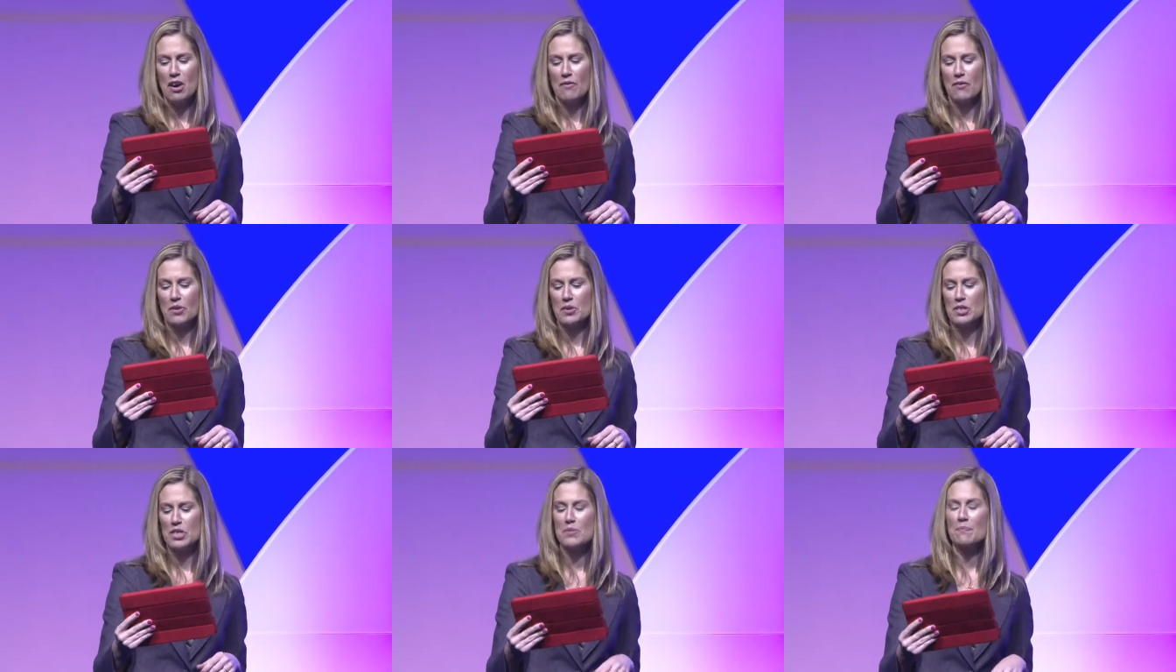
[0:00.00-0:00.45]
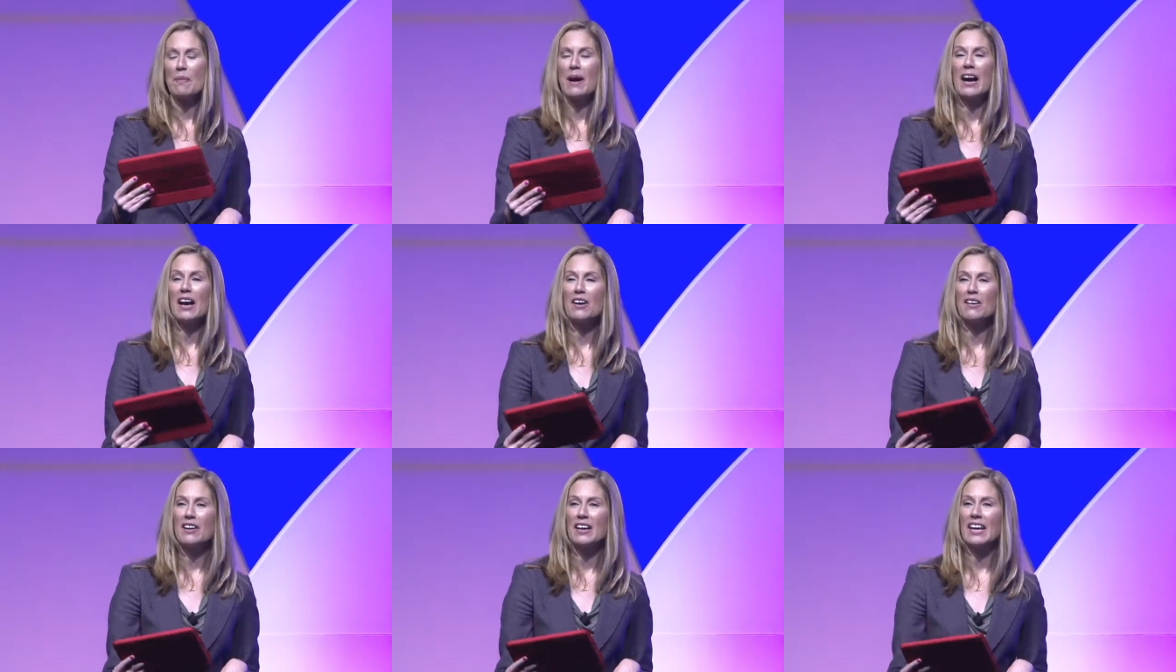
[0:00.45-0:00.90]
for
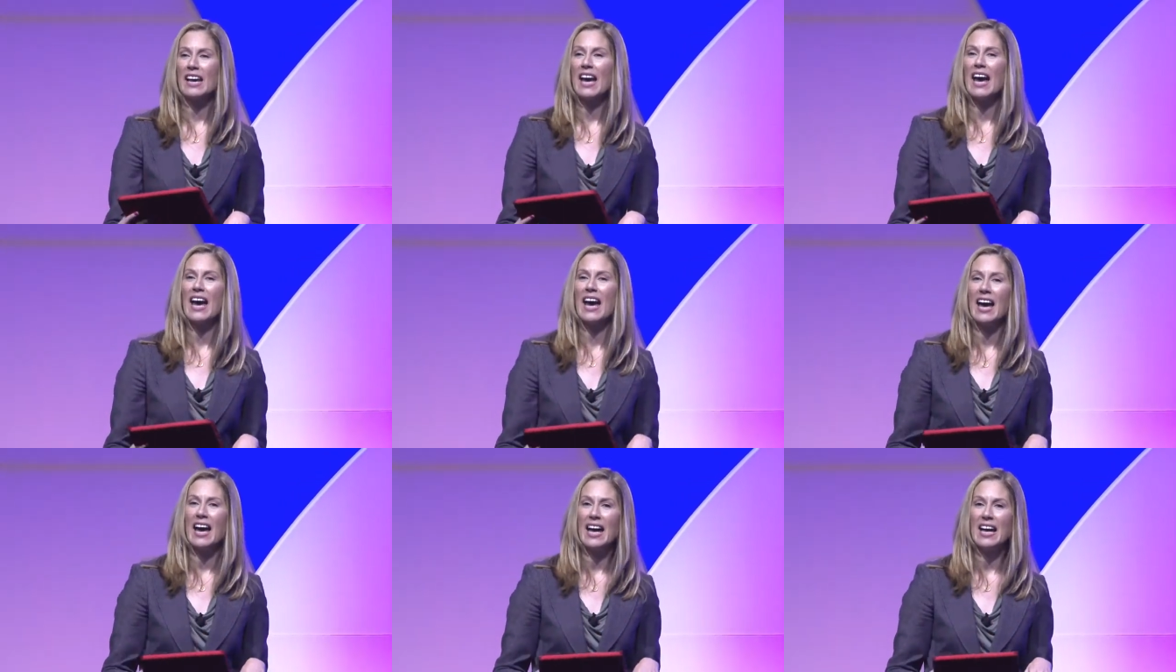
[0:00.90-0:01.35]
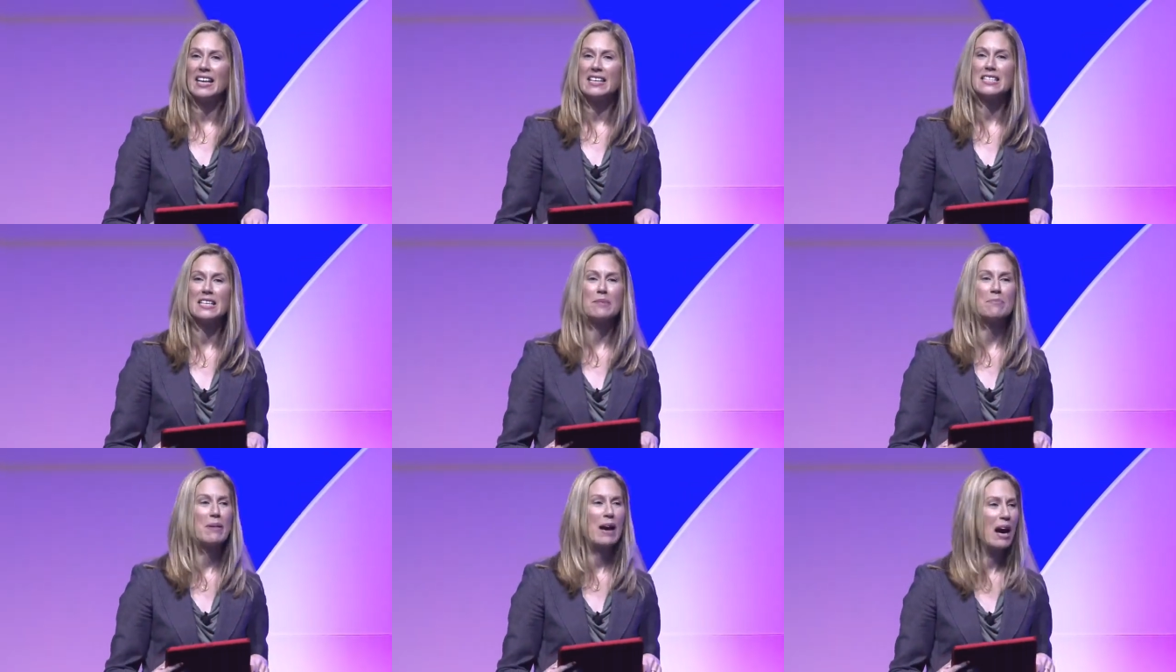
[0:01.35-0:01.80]
inspiring
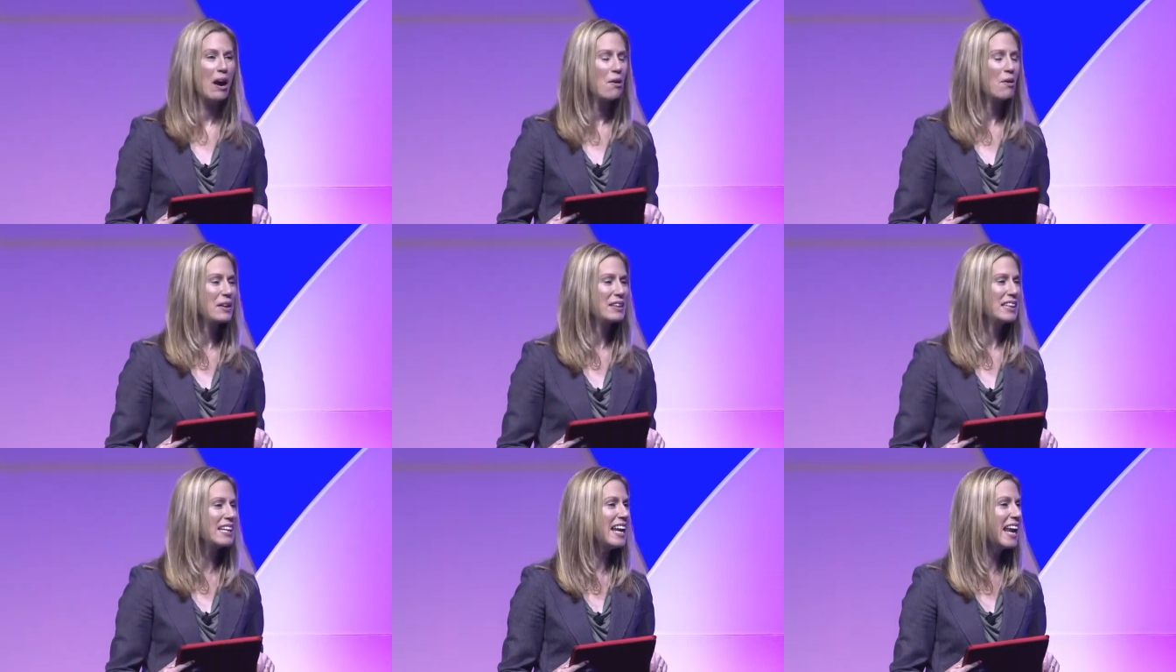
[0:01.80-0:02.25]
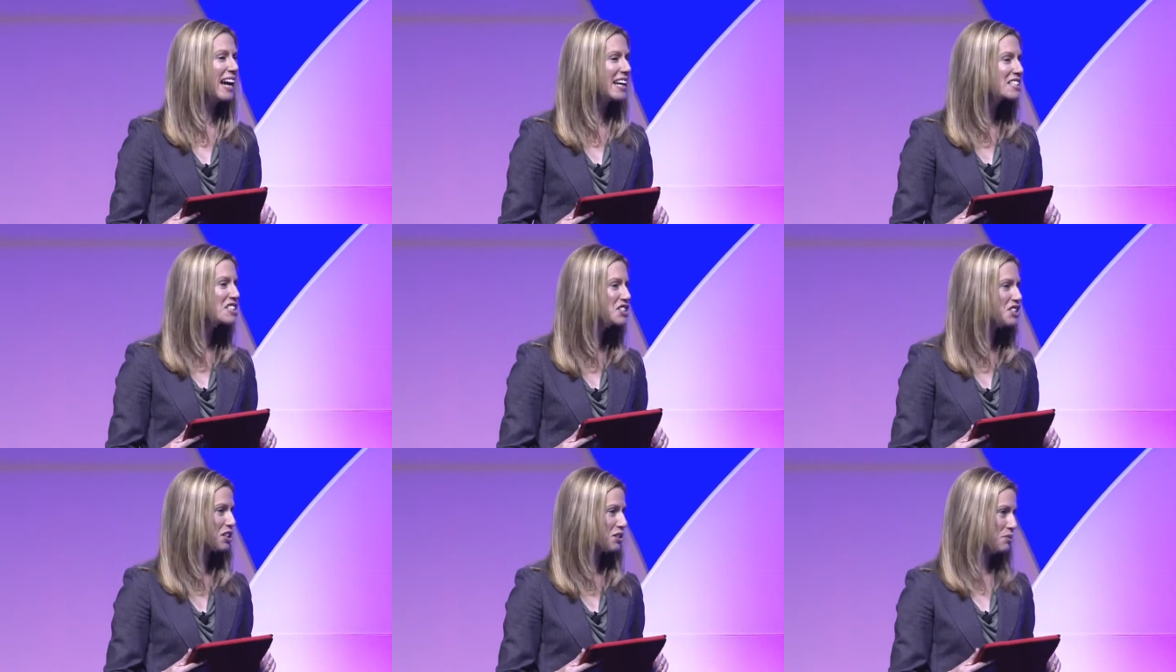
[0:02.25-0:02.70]
and empowering the
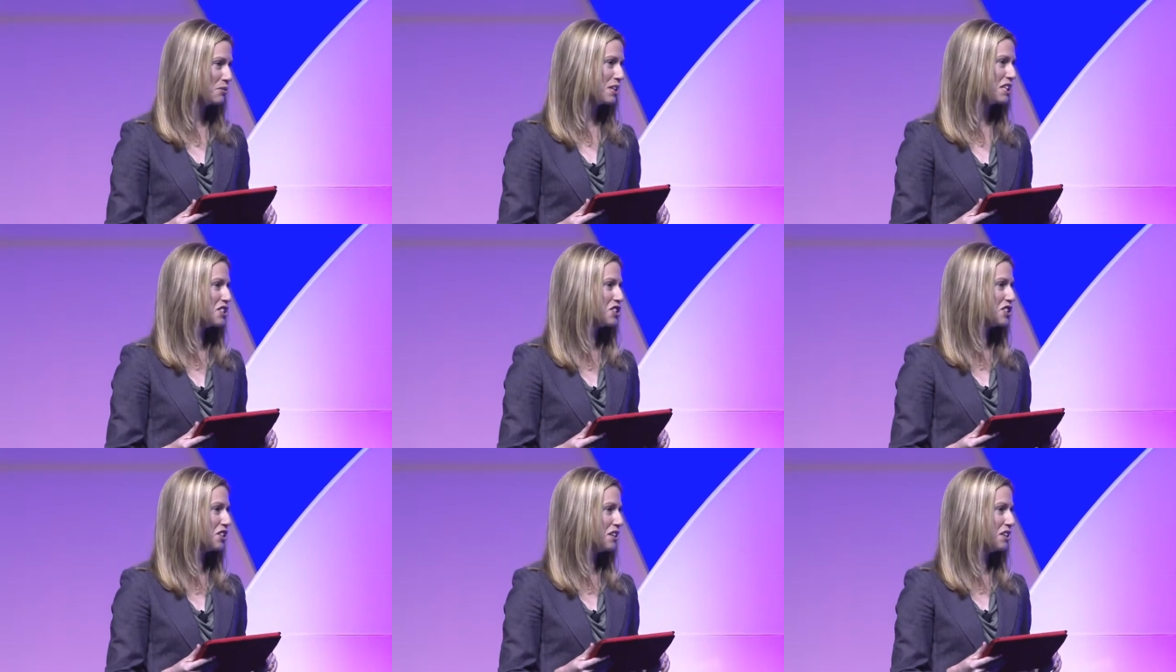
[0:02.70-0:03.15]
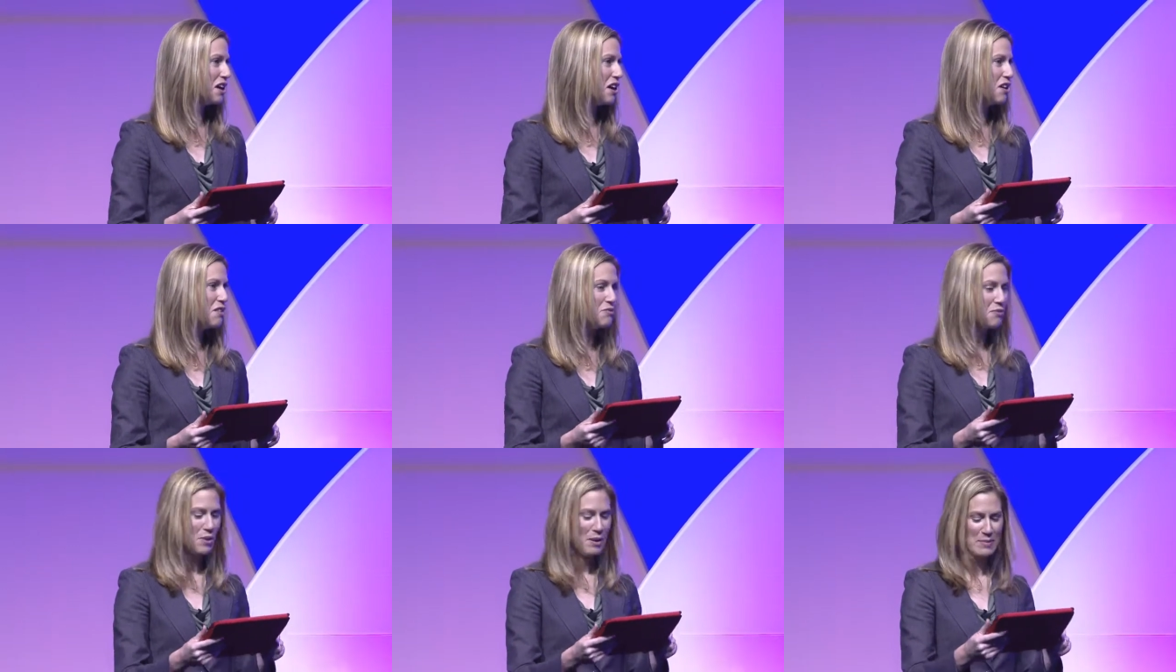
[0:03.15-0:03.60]
next generation
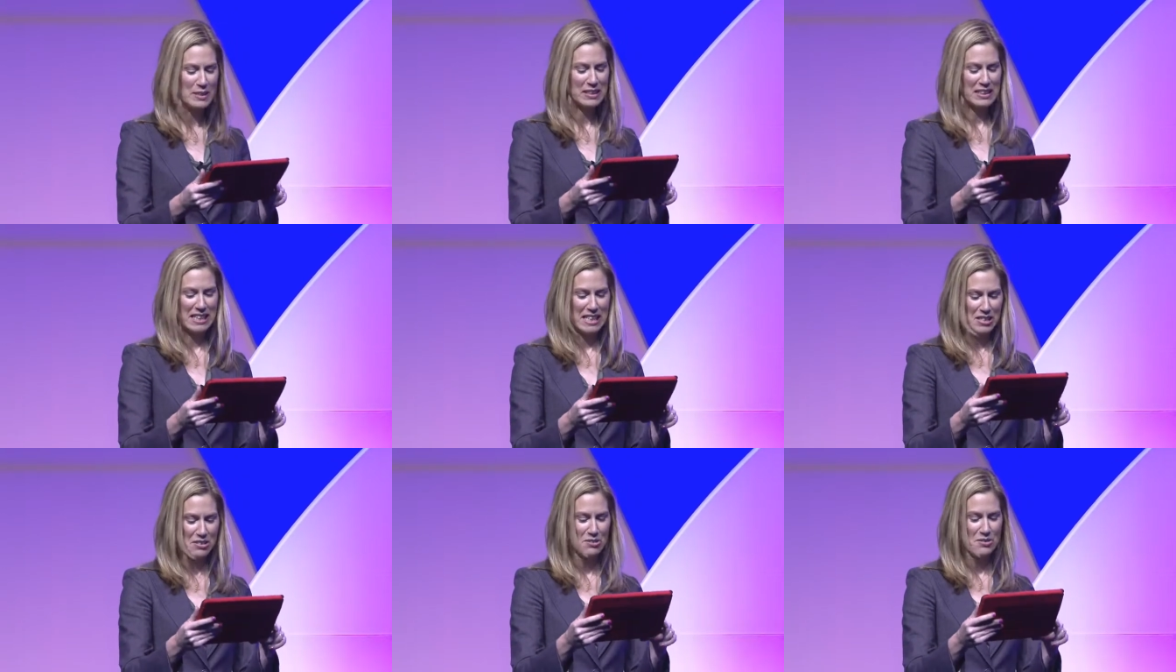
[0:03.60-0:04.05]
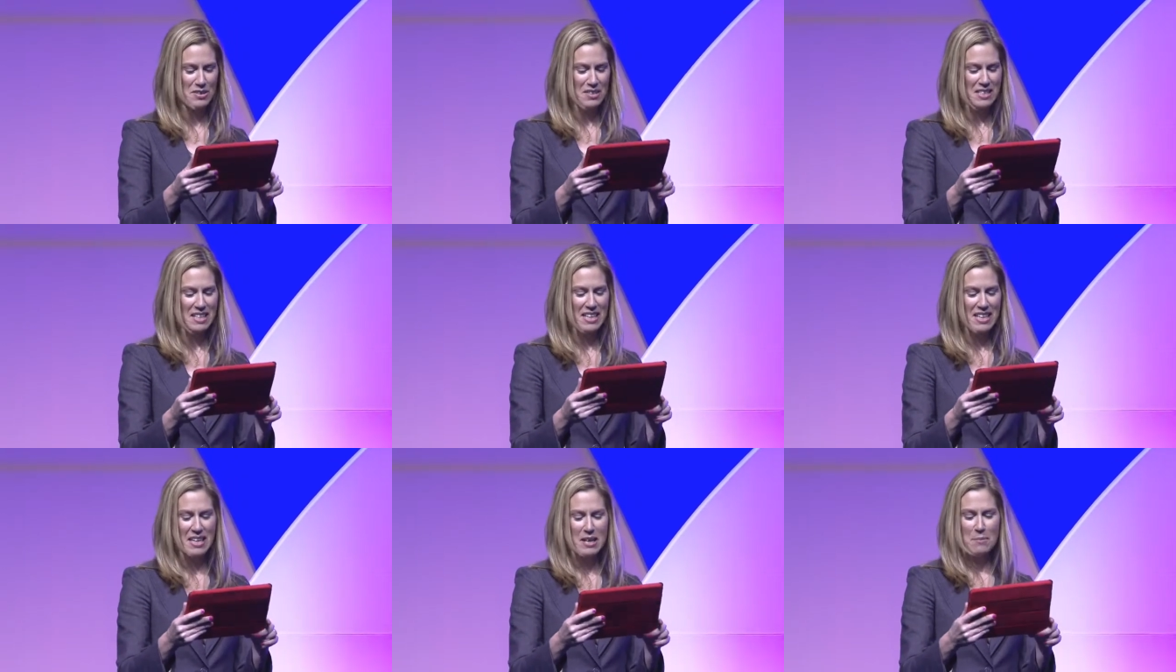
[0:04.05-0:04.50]
of women leaders,